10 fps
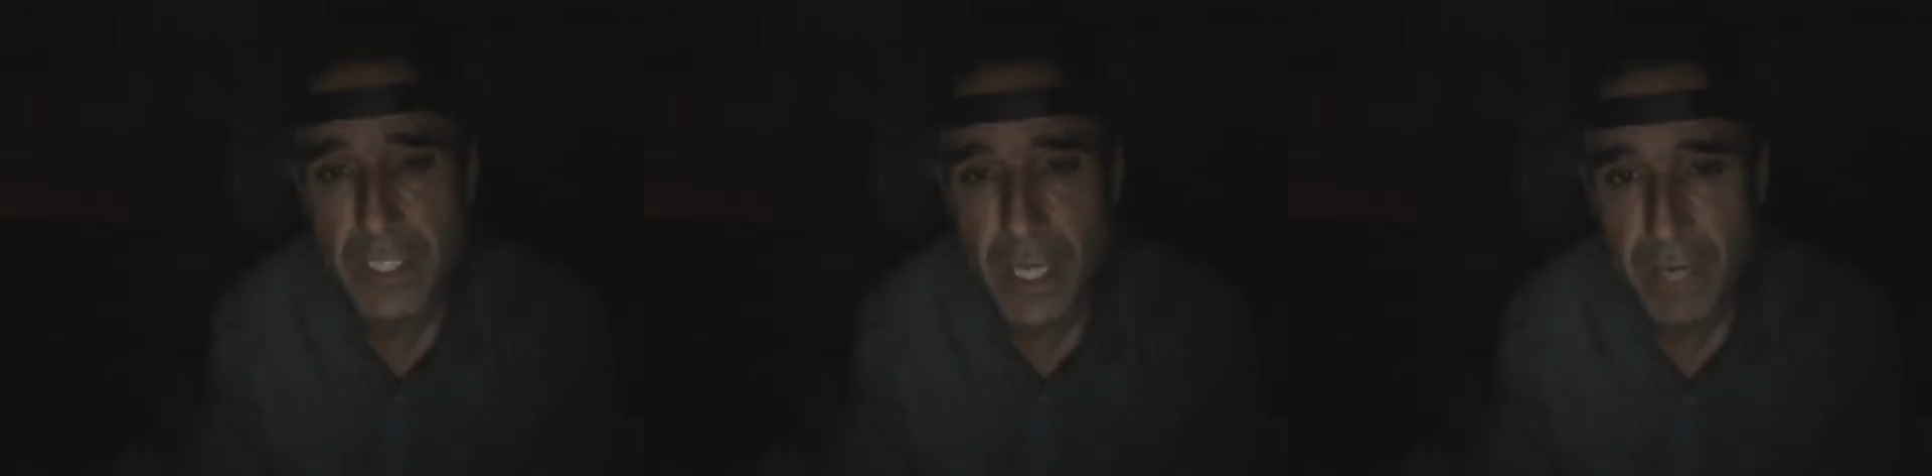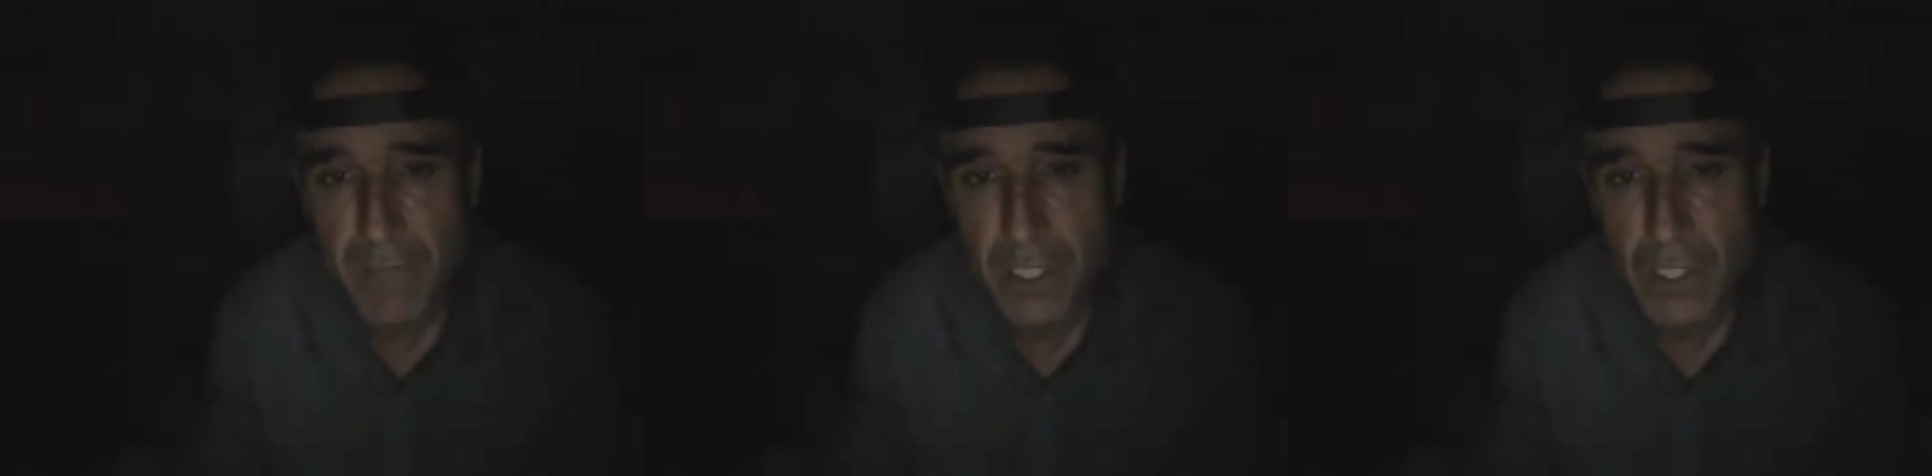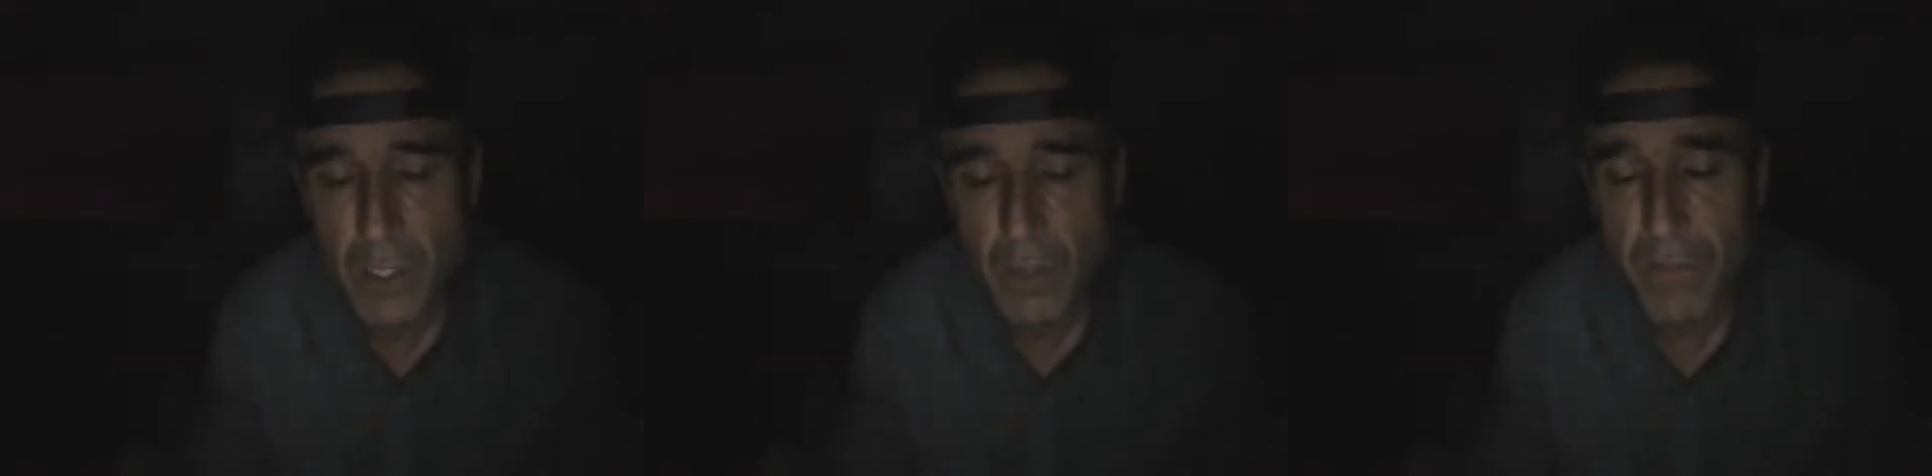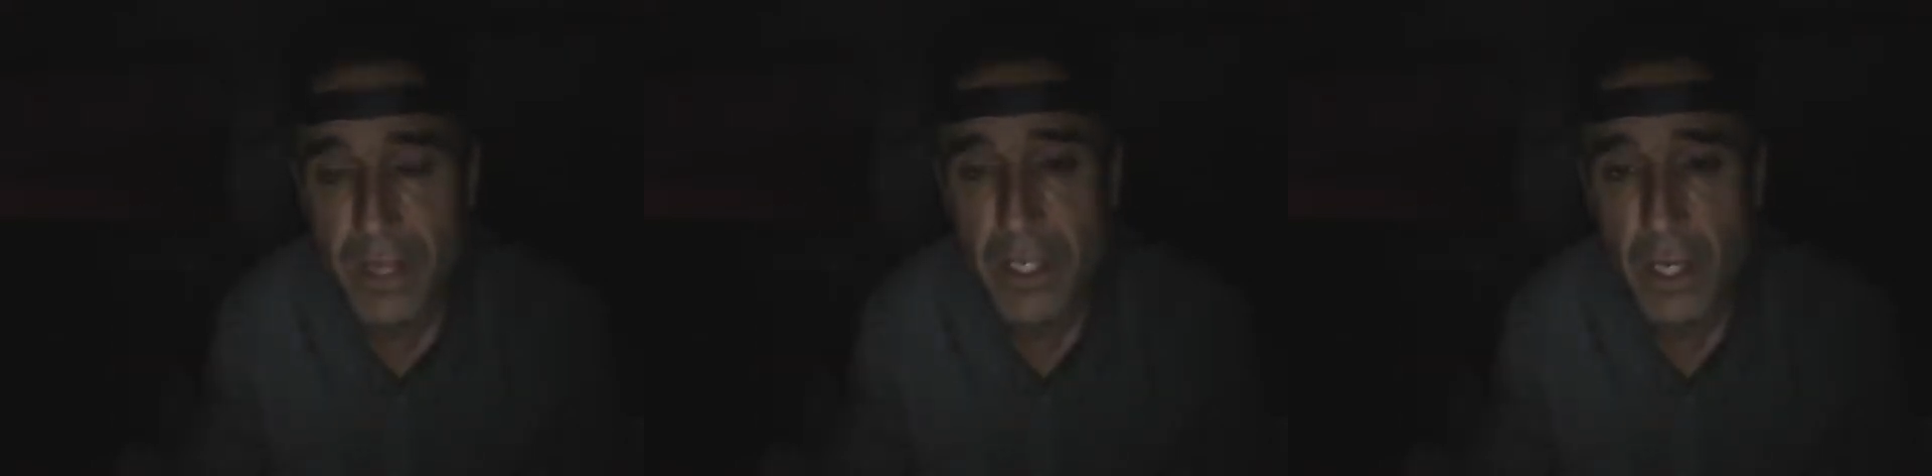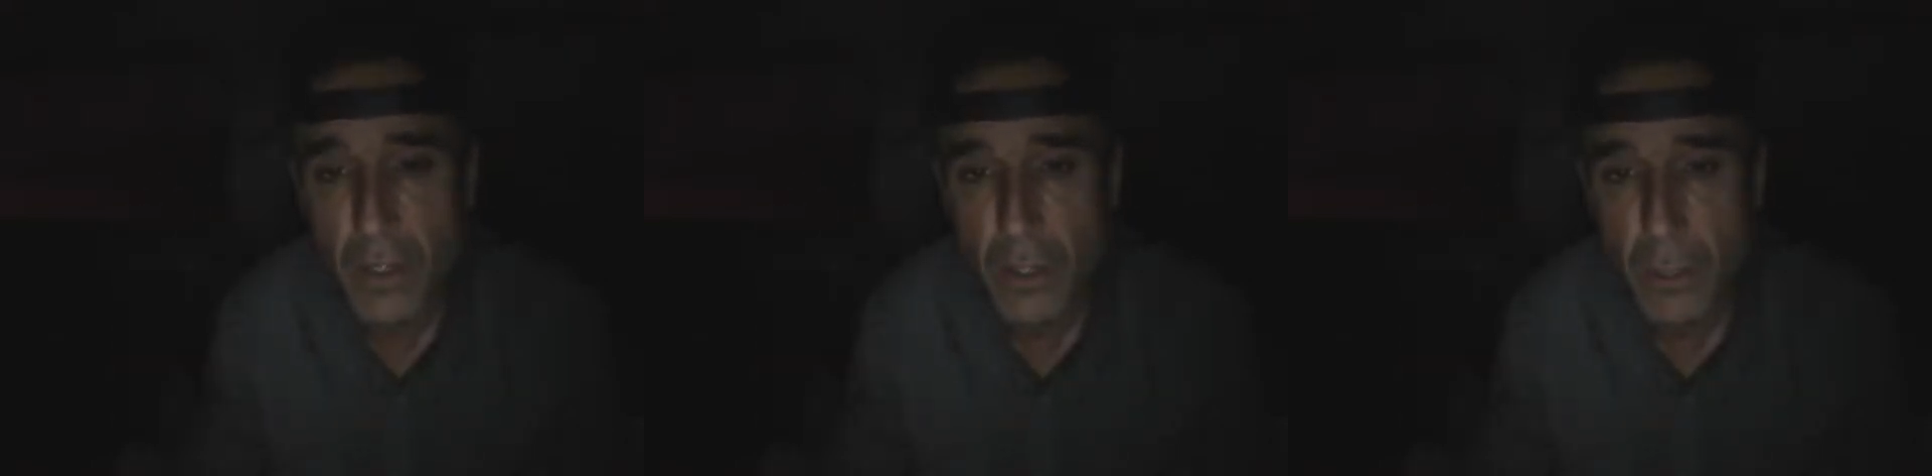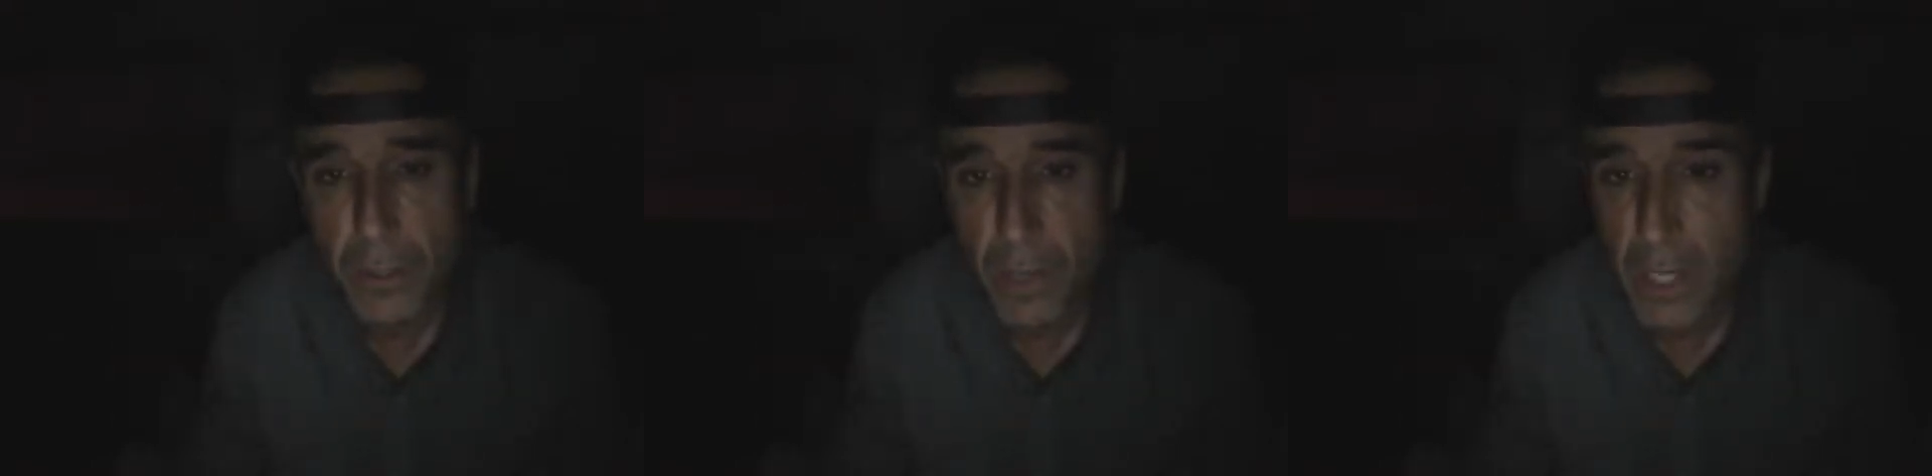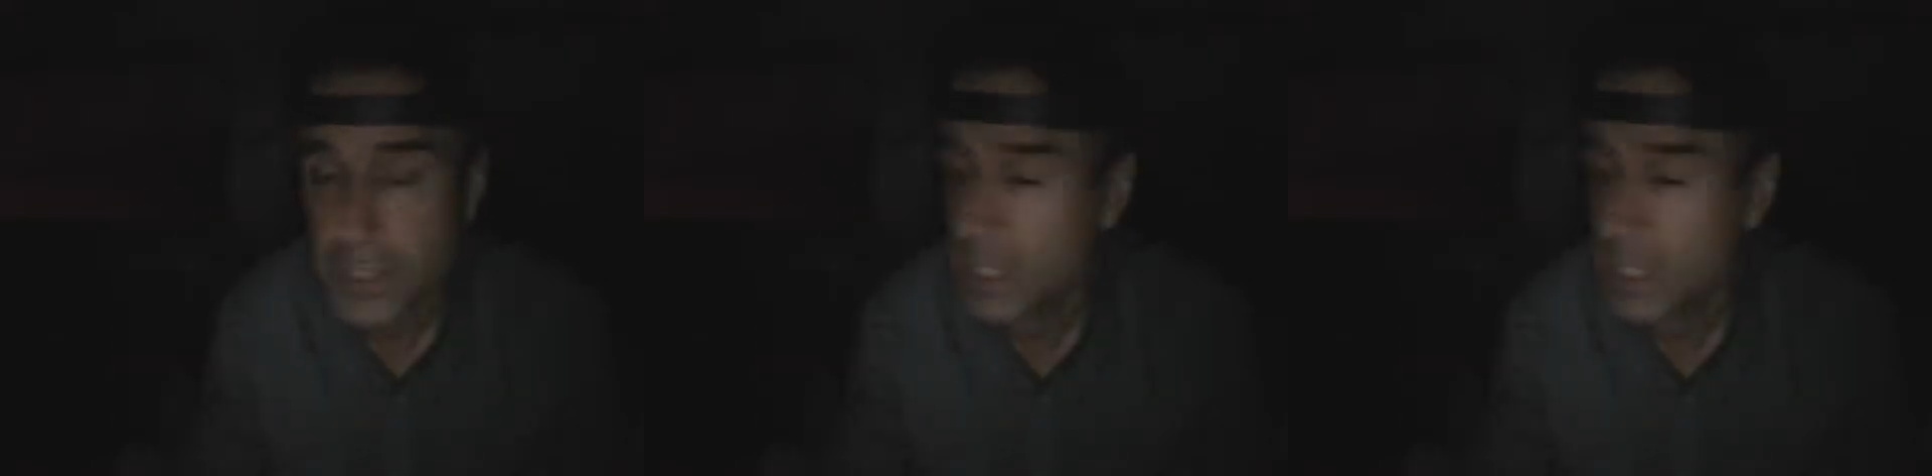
control of Intel Corporation,